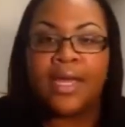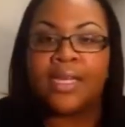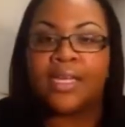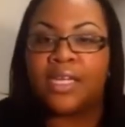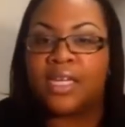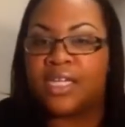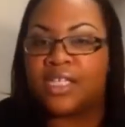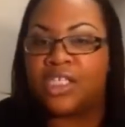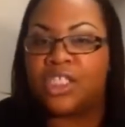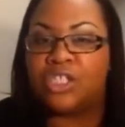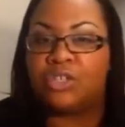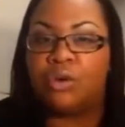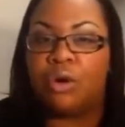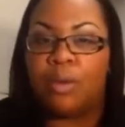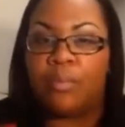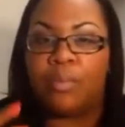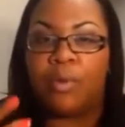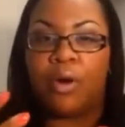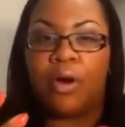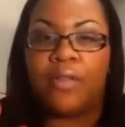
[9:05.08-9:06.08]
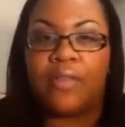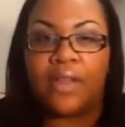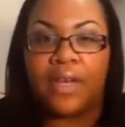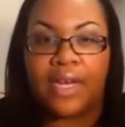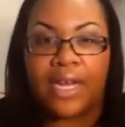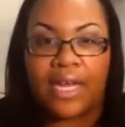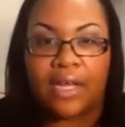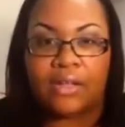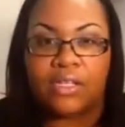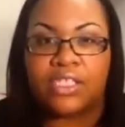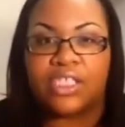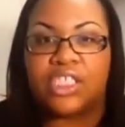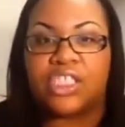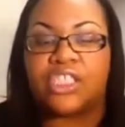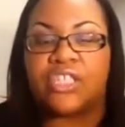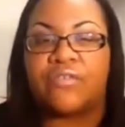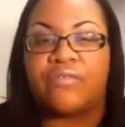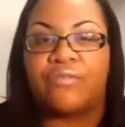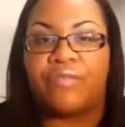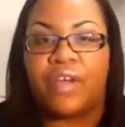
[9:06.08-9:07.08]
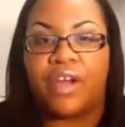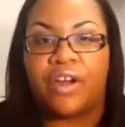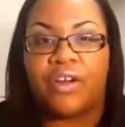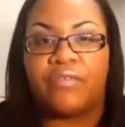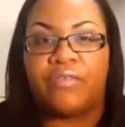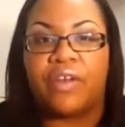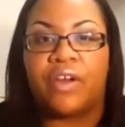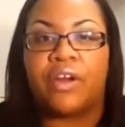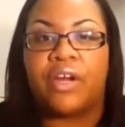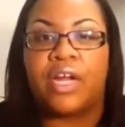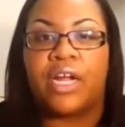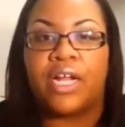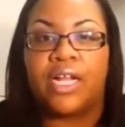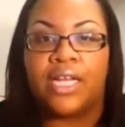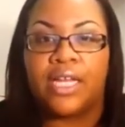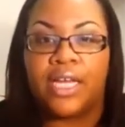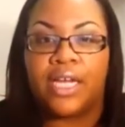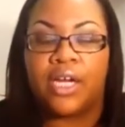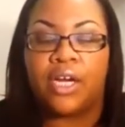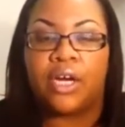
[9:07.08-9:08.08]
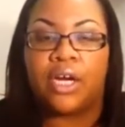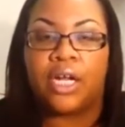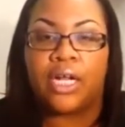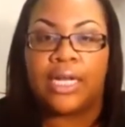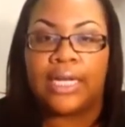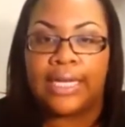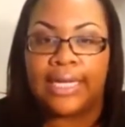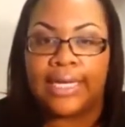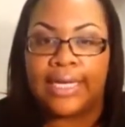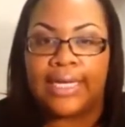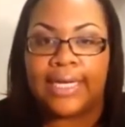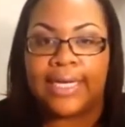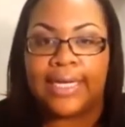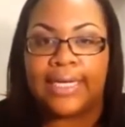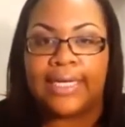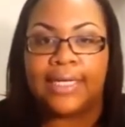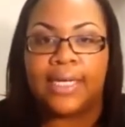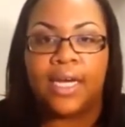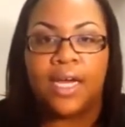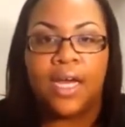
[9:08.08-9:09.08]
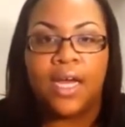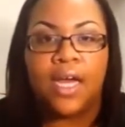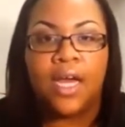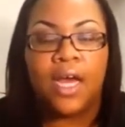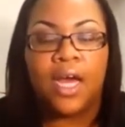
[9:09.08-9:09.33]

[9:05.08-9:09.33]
it does show up on the nail. It's just a very, very clear, clean